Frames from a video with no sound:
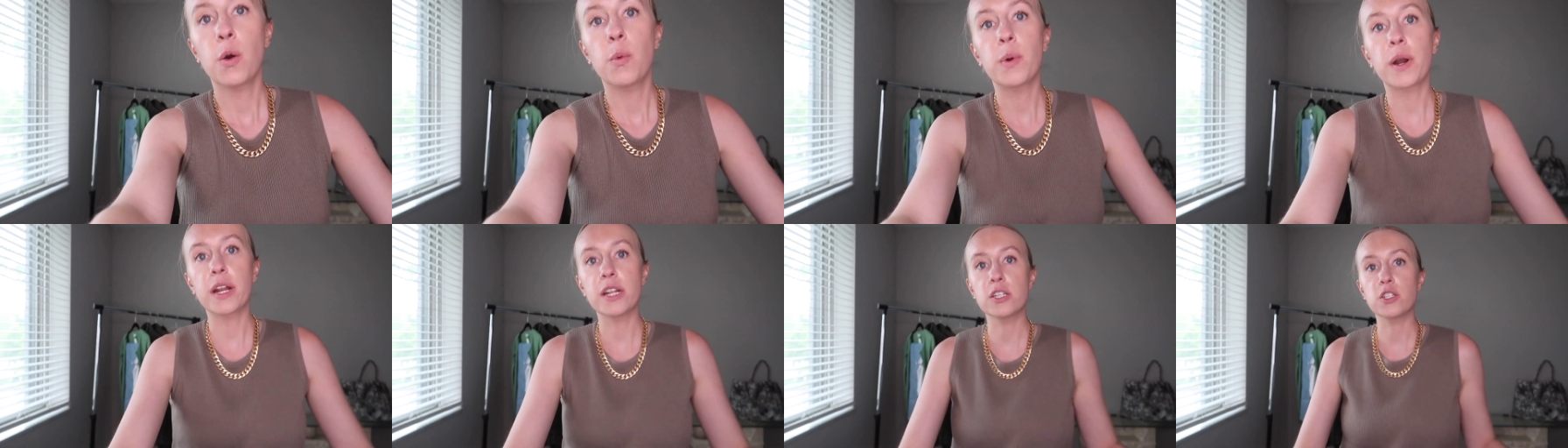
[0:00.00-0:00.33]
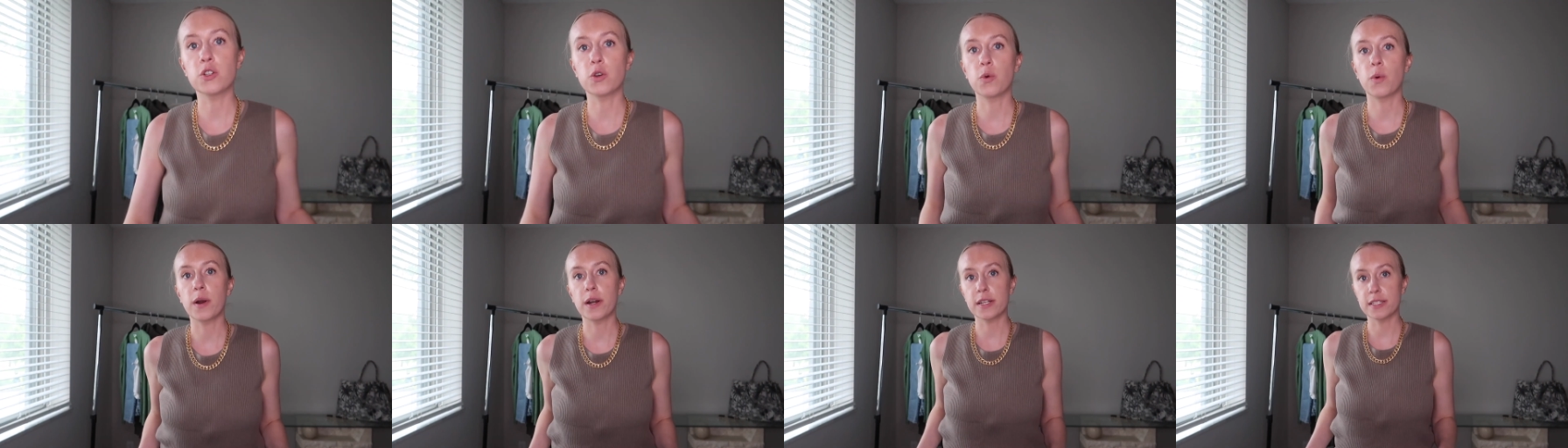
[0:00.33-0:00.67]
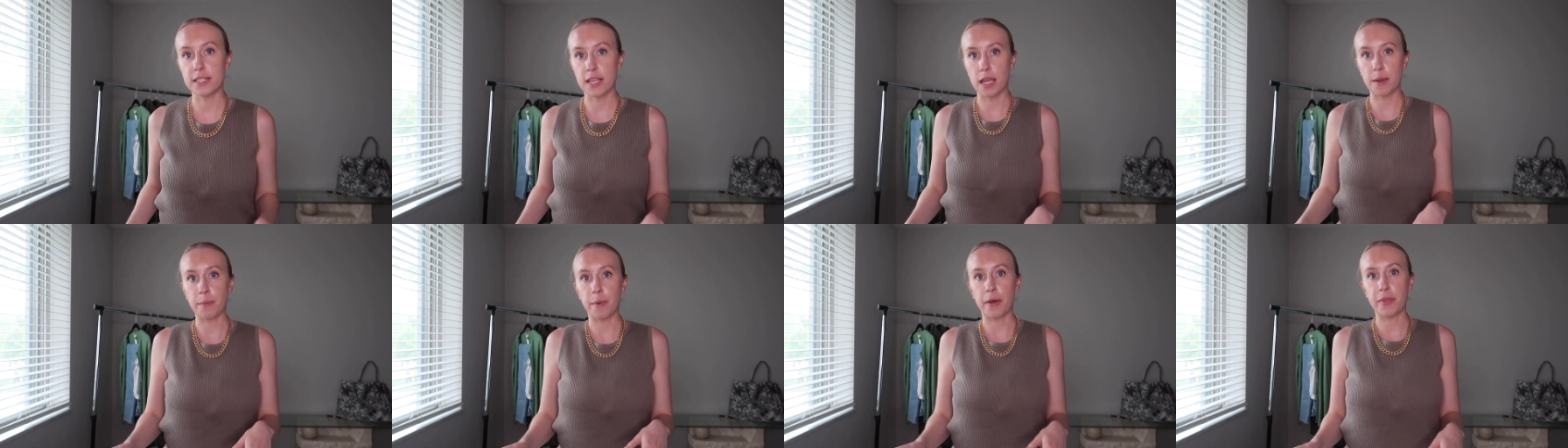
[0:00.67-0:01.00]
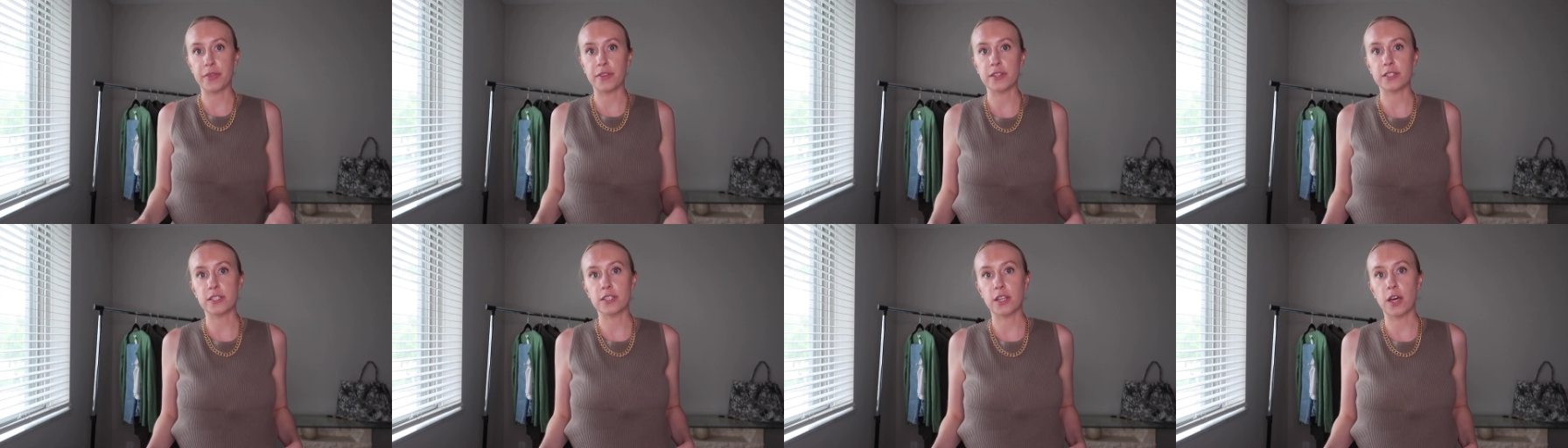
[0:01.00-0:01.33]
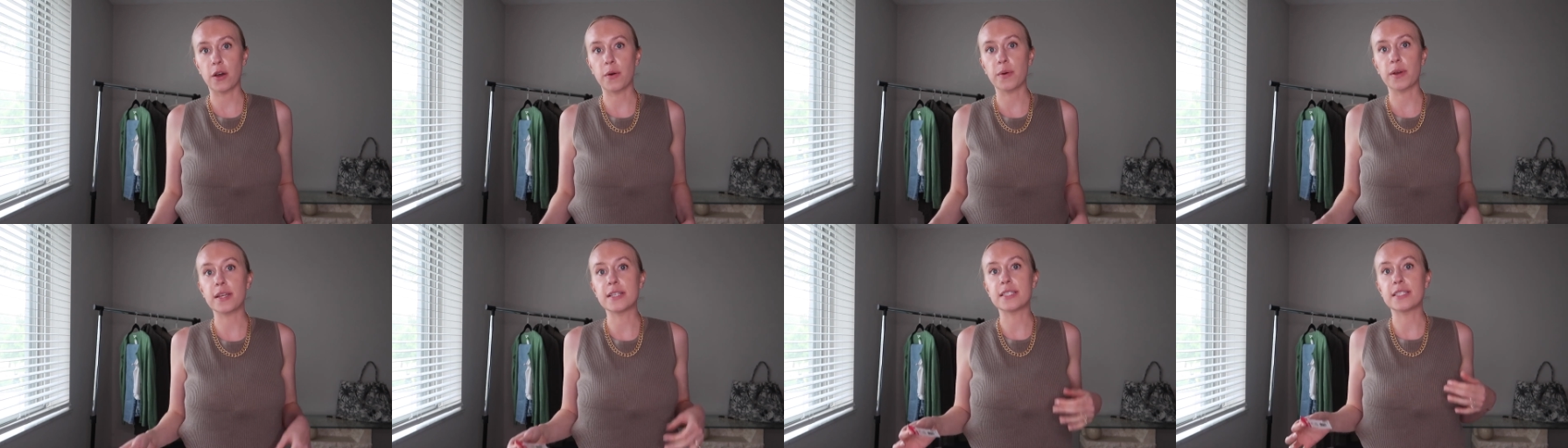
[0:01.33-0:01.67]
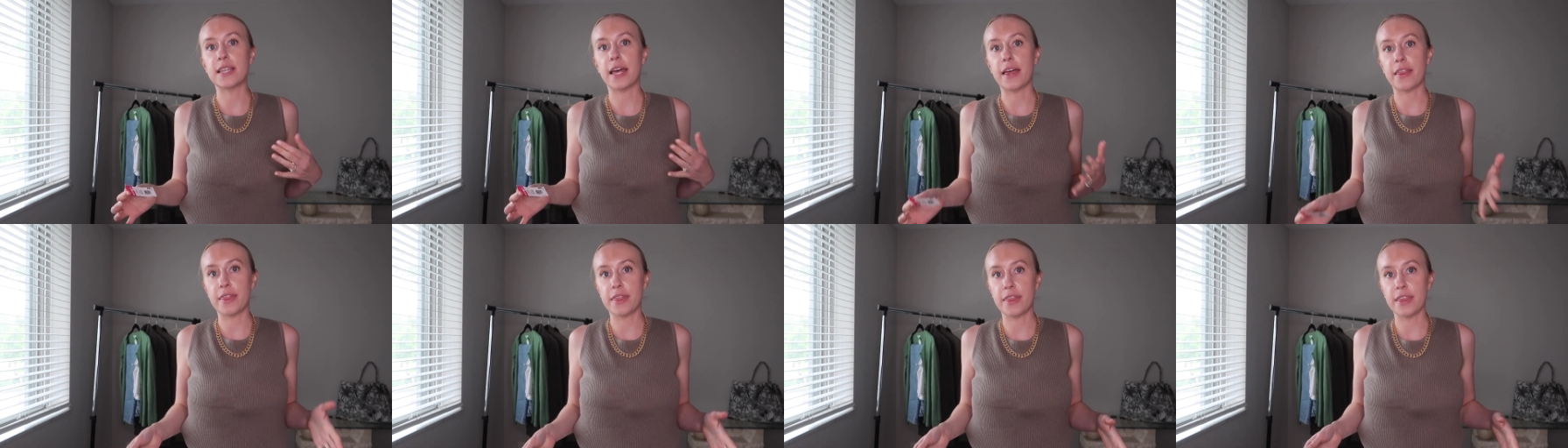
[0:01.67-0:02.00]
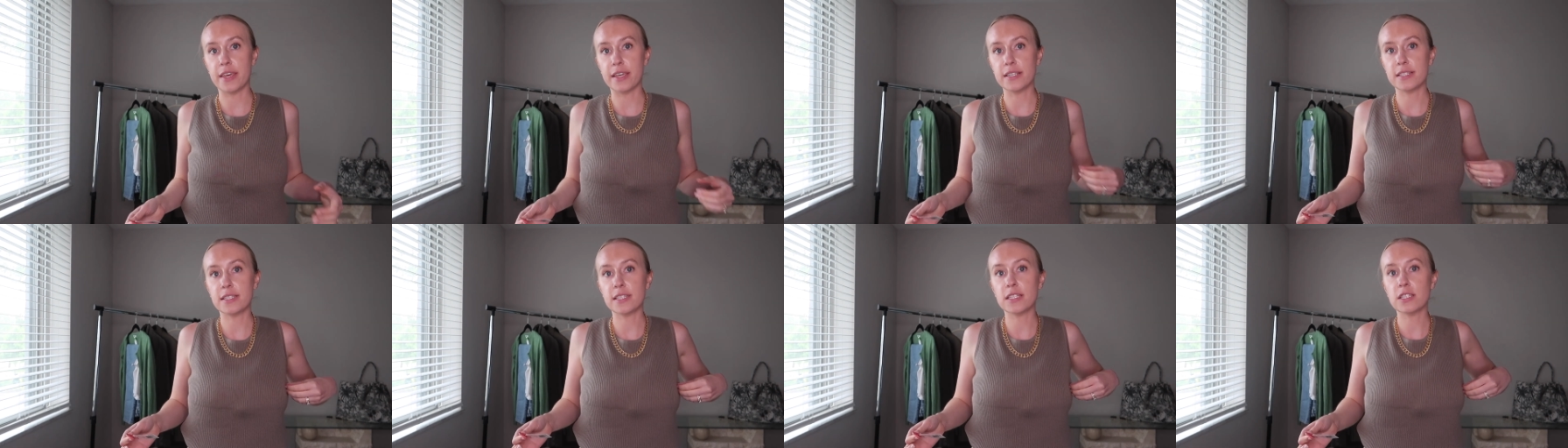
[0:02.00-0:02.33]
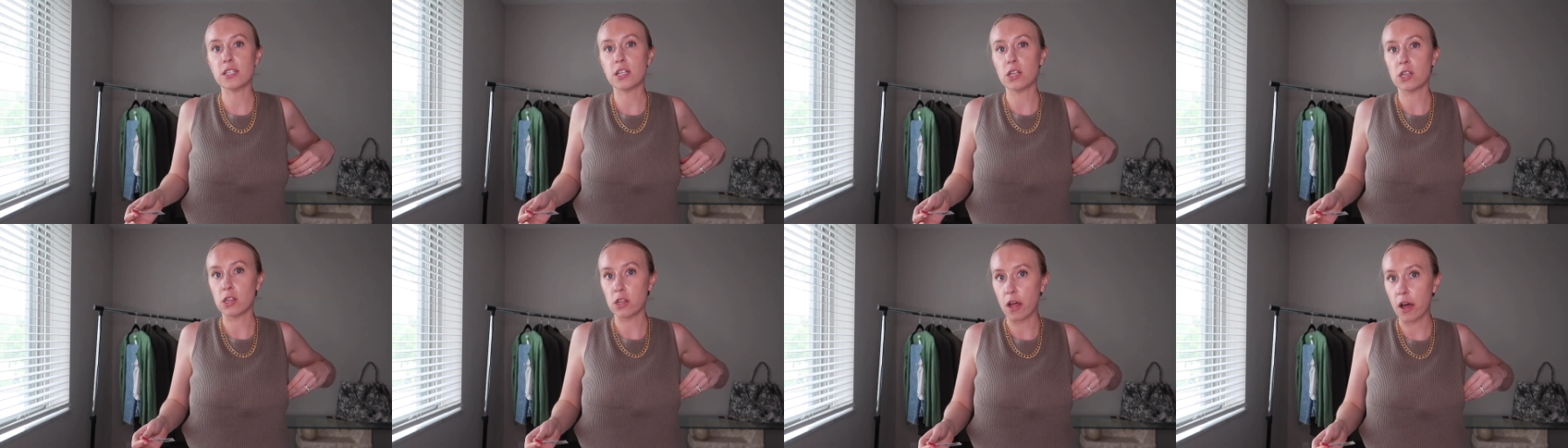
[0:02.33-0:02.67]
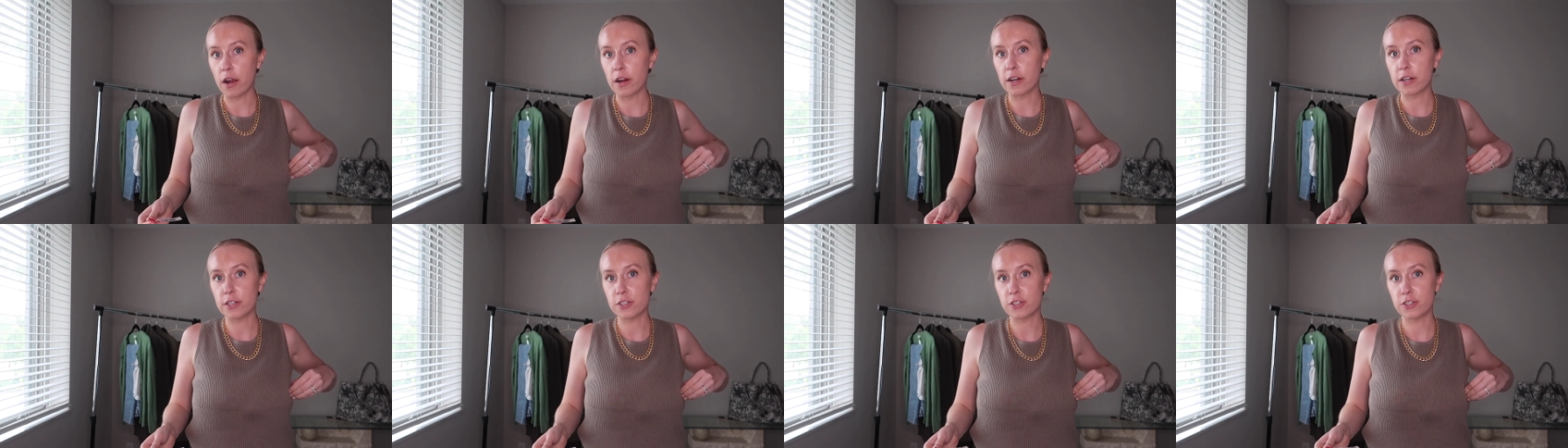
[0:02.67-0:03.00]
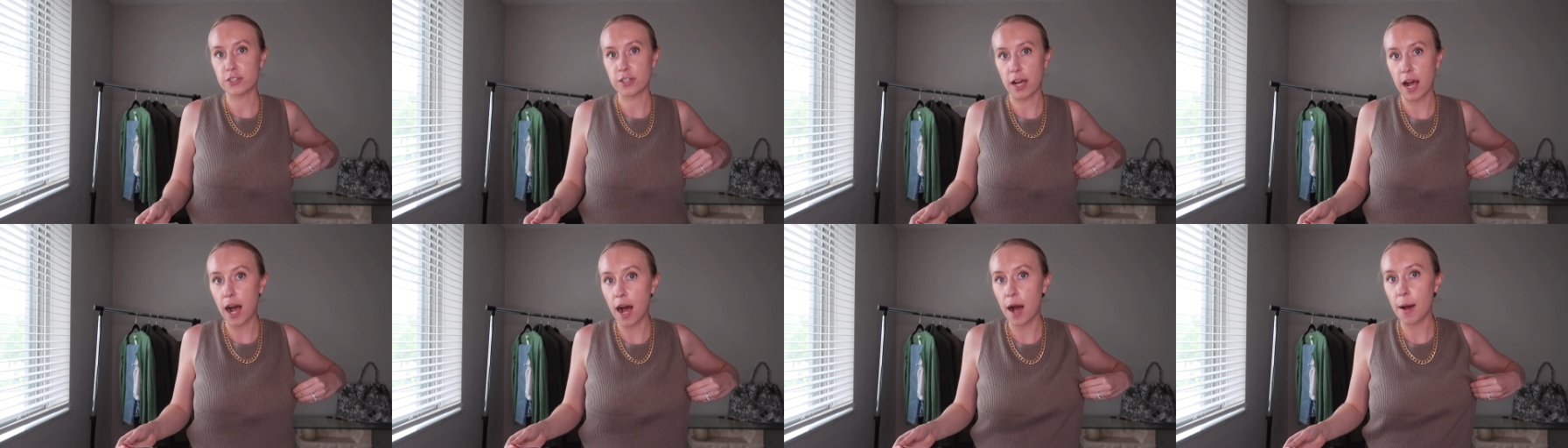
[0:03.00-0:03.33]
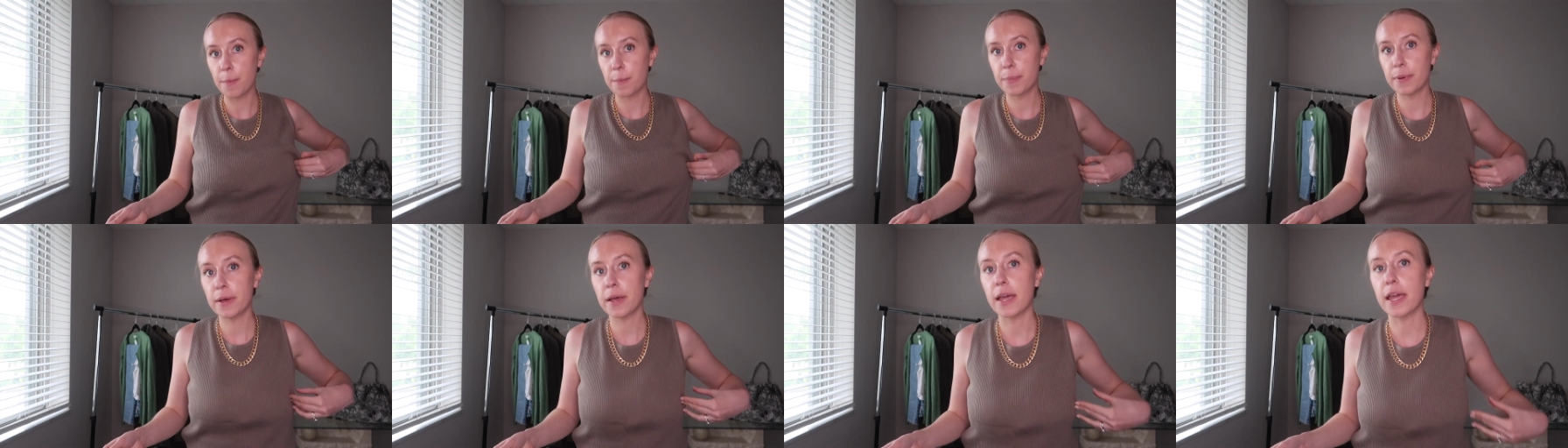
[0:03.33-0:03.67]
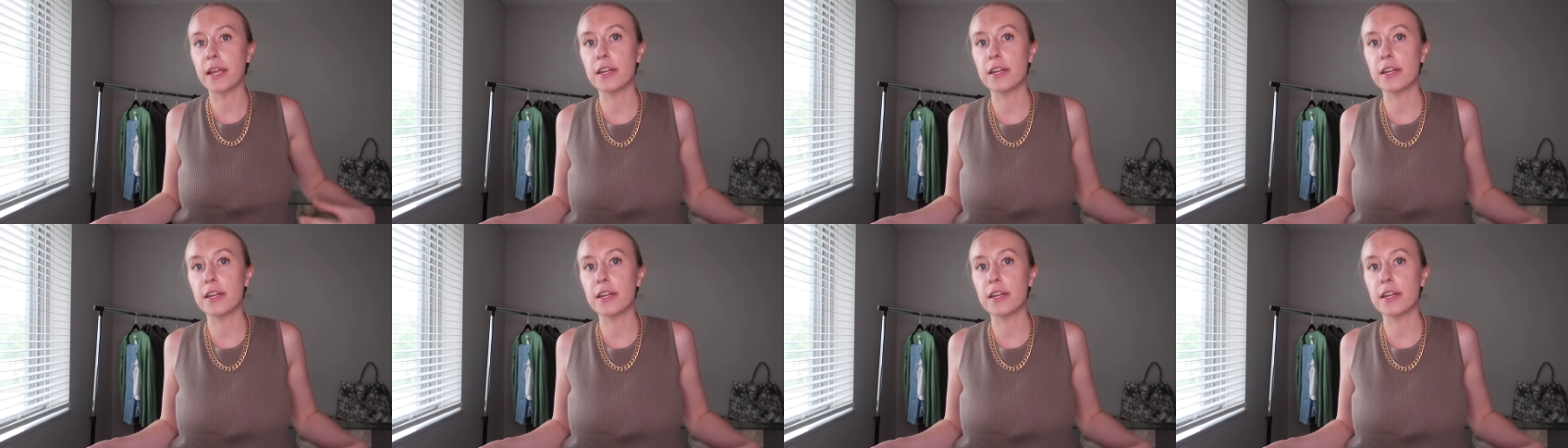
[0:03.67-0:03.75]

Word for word: What I do want to say about this though is that this is a large top,